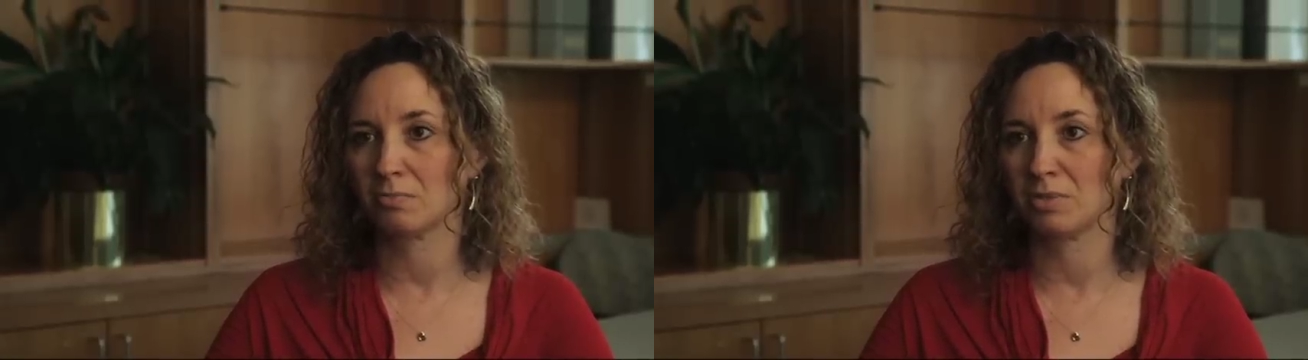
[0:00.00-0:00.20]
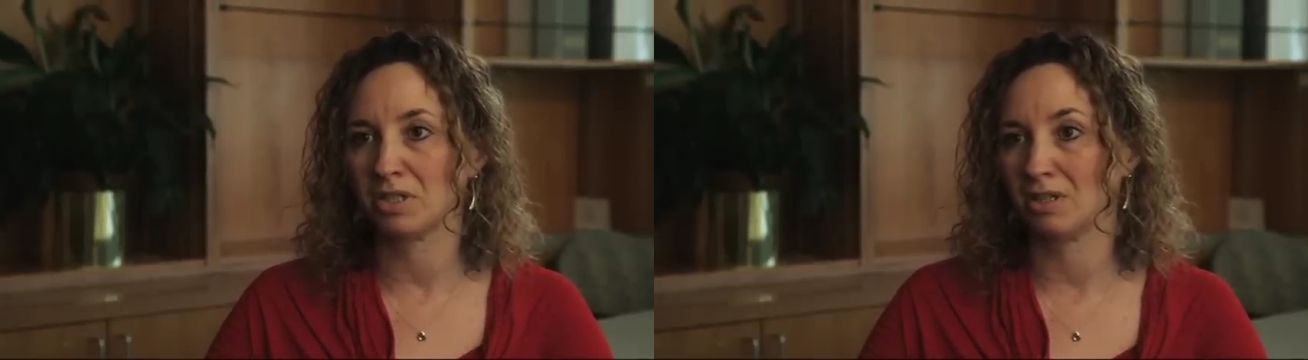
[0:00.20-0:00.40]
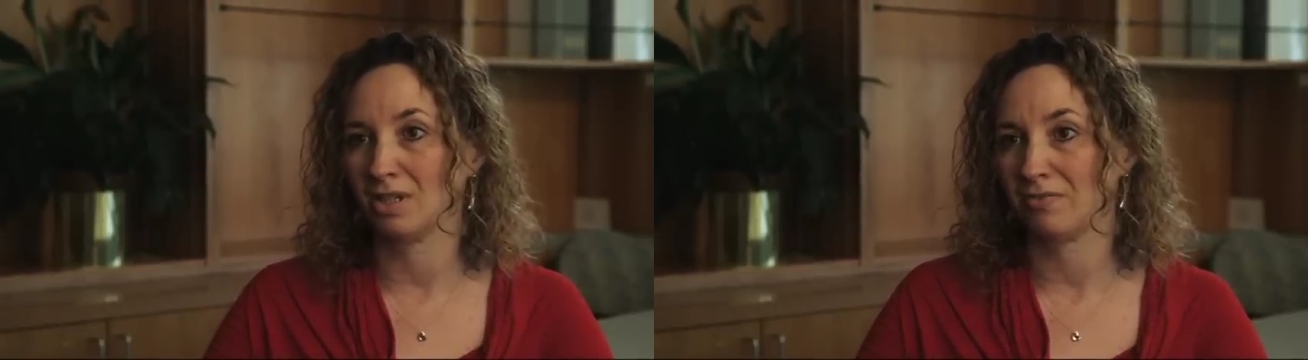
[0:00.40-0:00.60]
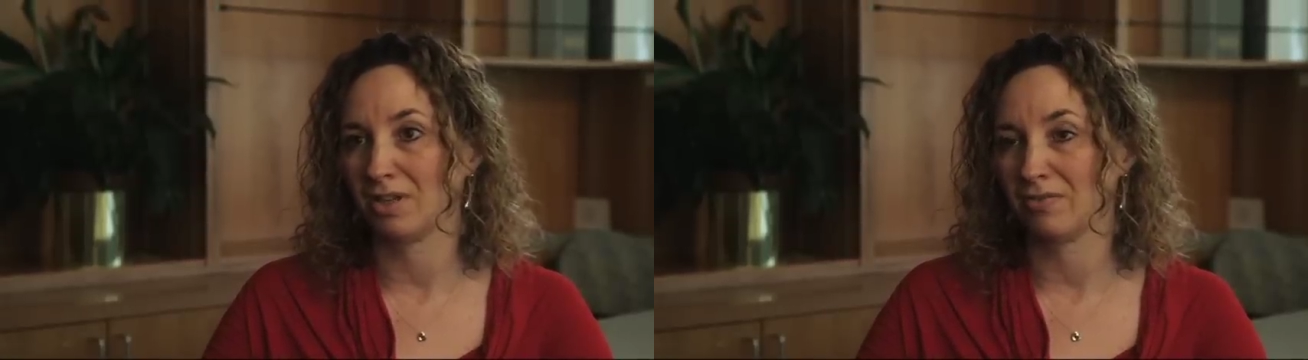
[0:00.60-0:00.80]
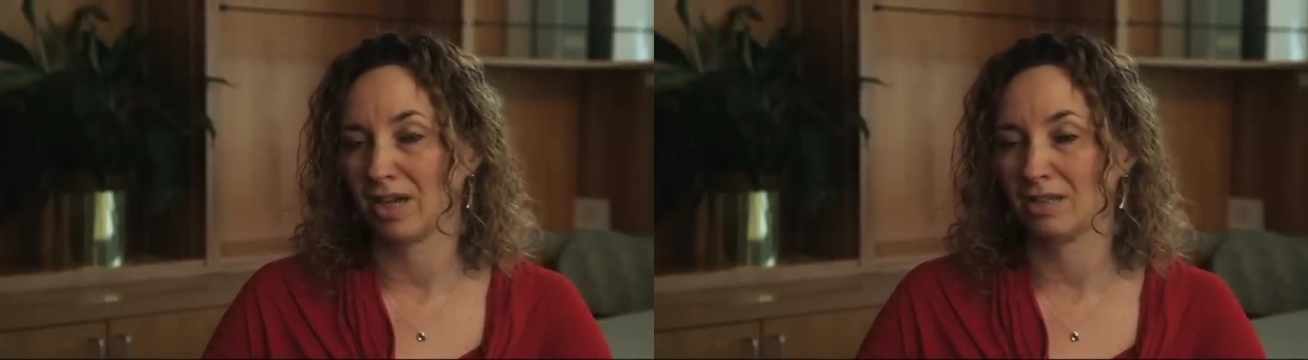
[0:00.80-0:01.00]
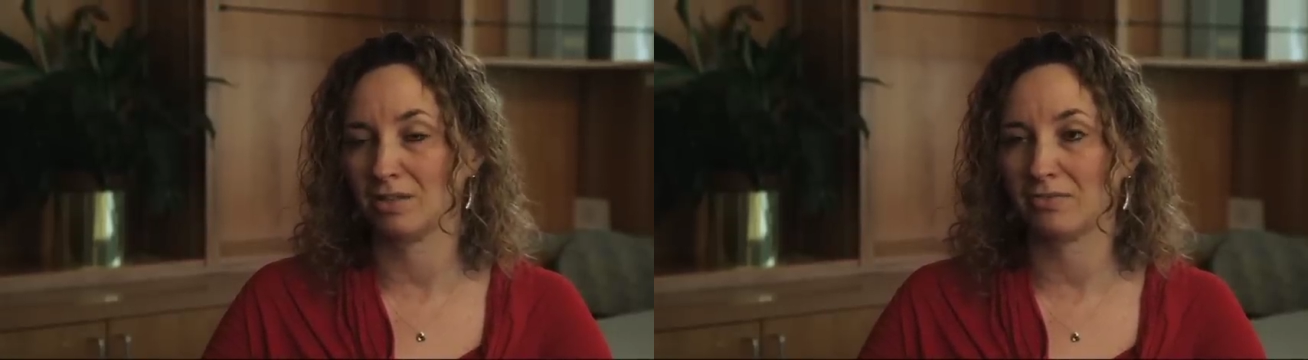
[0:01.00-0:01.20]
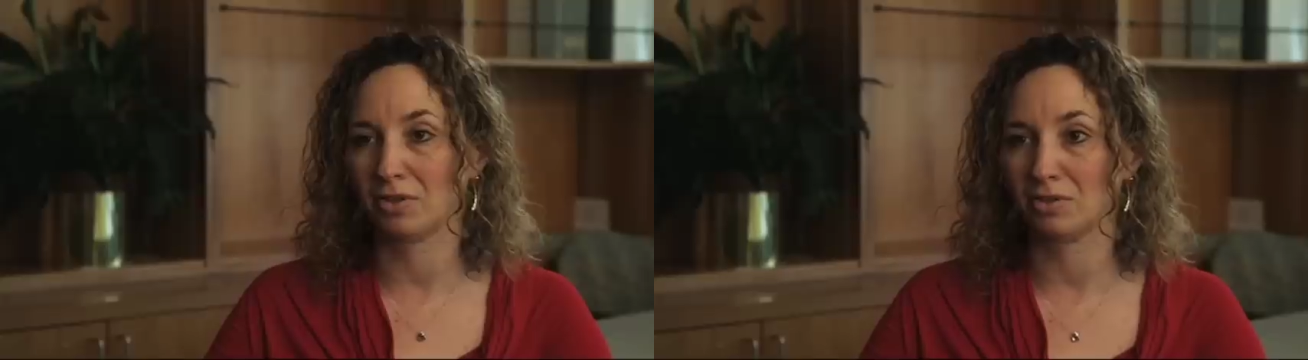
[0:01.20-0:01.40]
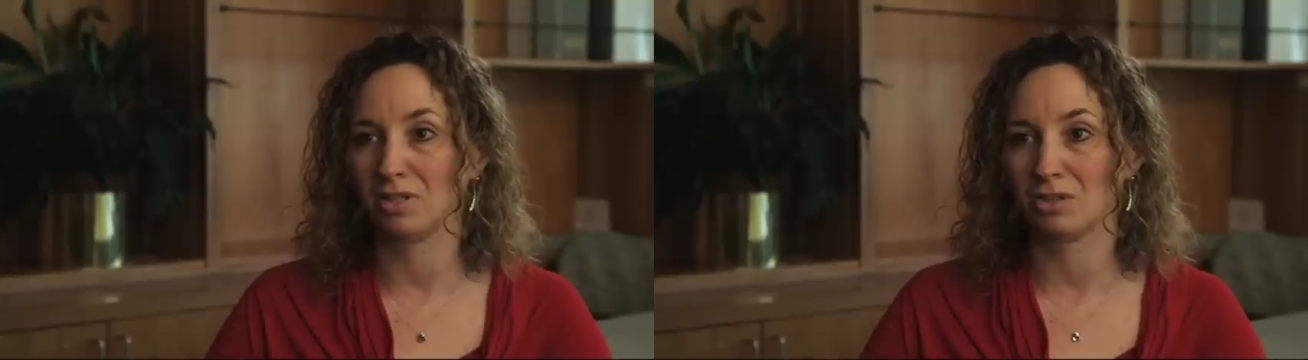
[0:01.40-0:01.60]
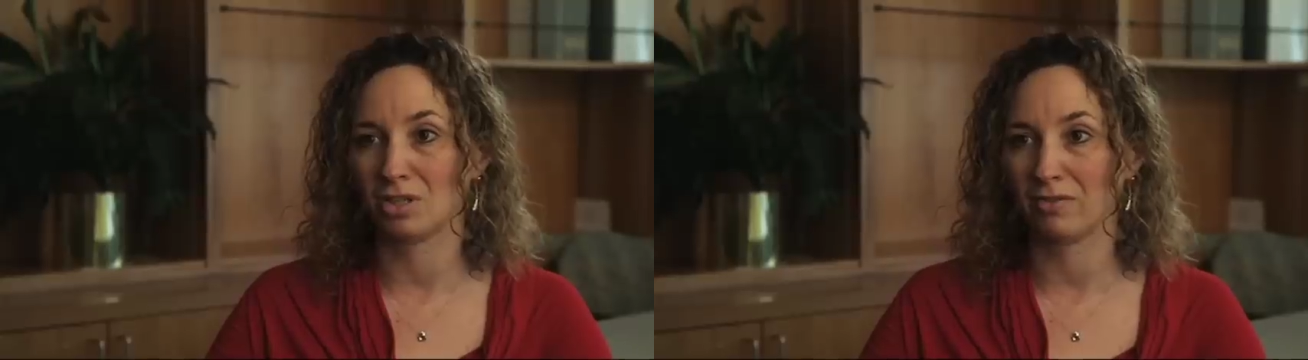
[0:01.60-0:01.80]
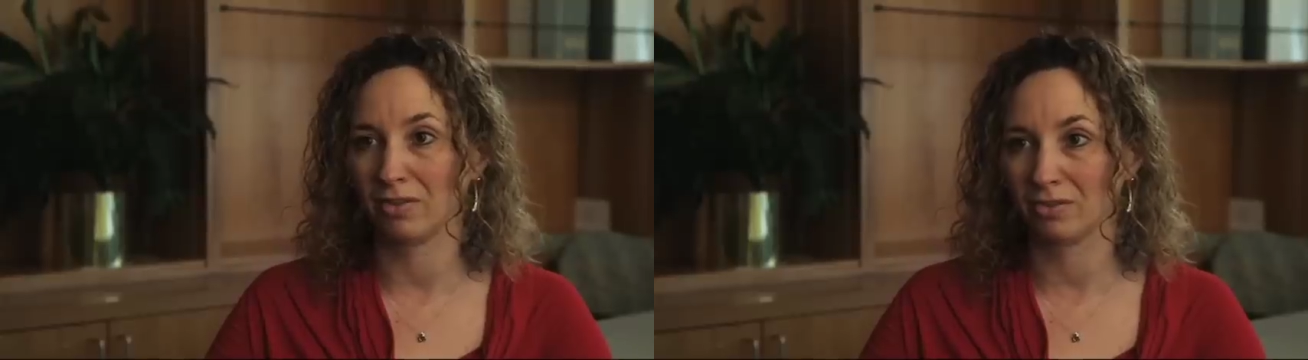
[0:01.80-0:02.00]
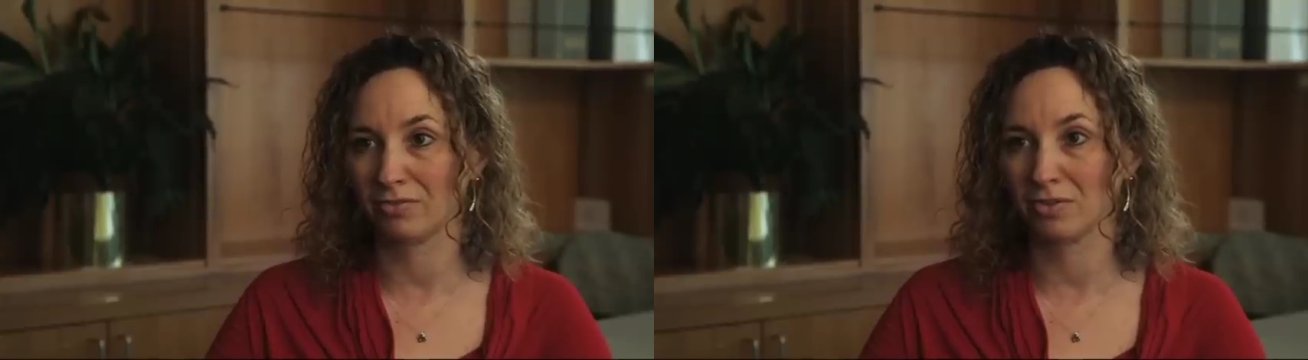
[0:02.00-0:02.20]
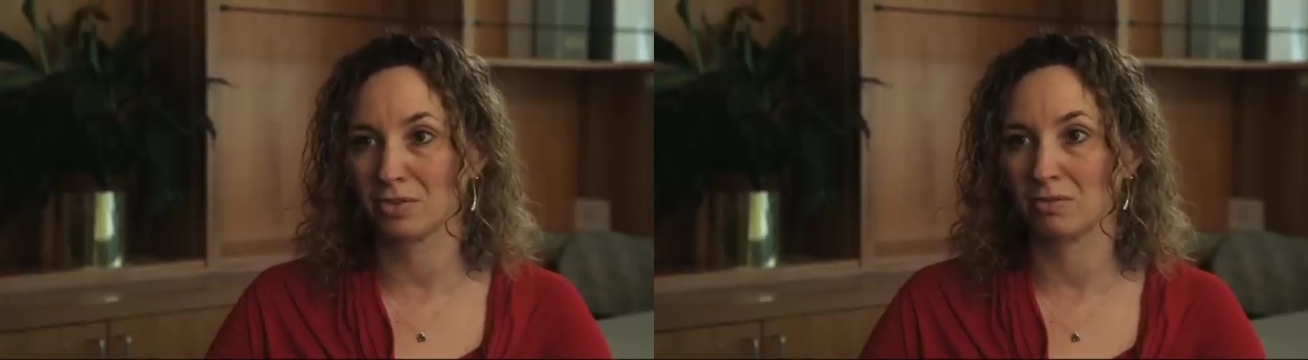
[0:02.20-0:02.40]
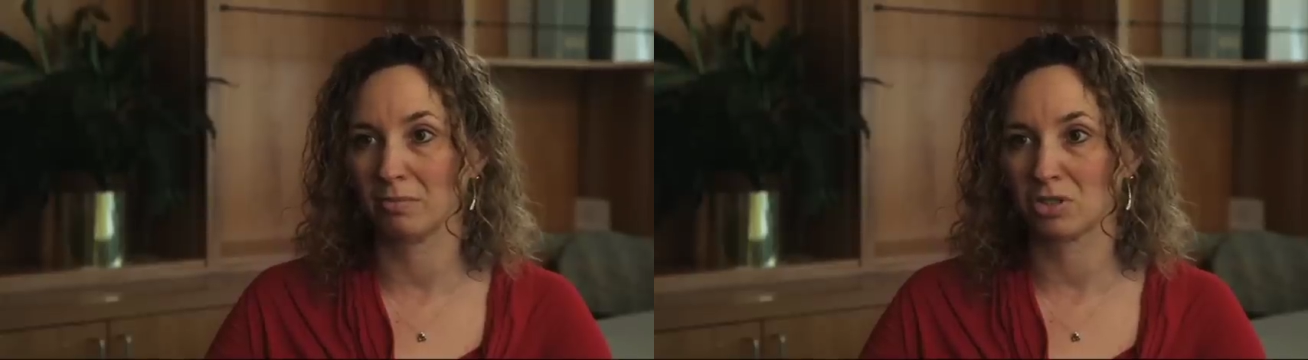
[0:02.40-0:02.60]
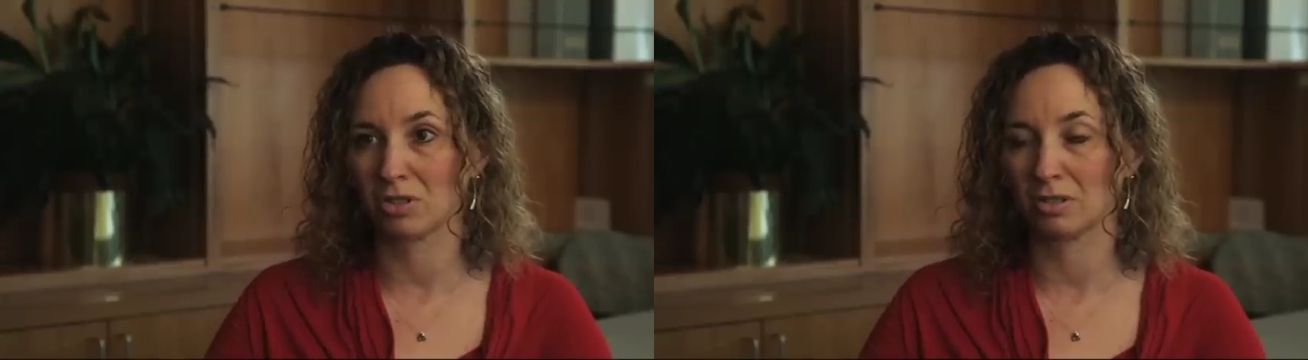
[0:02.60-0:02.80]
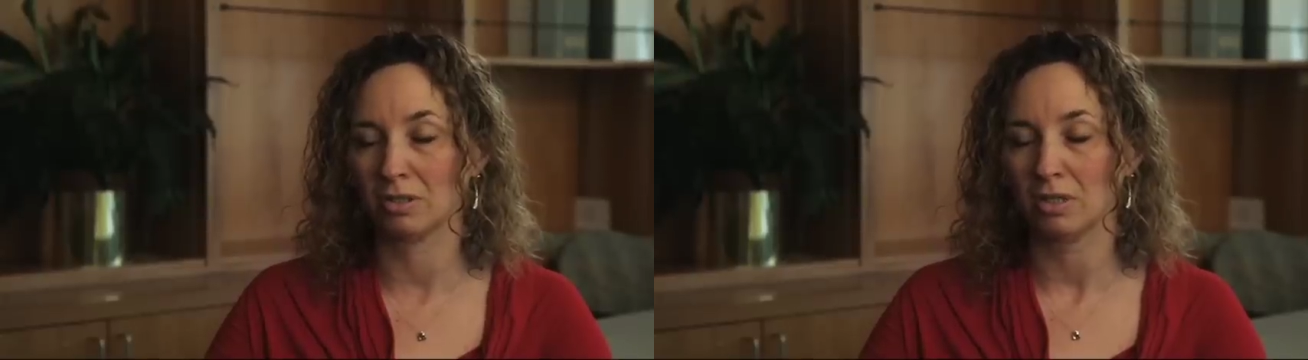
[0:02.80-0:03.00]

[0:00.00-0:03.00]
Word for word: particularly if they've had difficulty achieving their first remission,